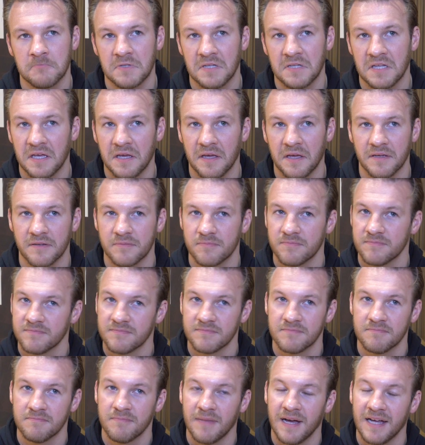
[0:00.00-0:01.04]
yeah,
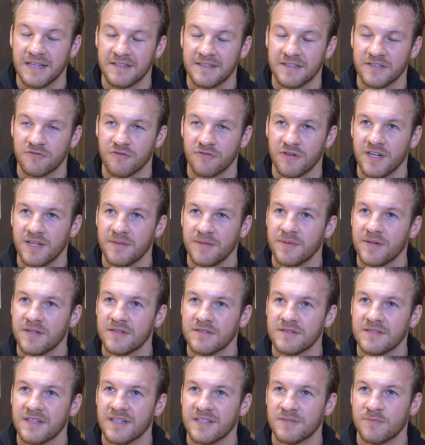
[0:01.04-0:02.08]
madness really, but
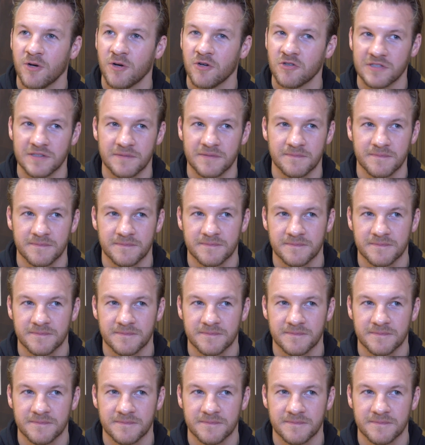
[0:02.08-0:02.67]
that's boxing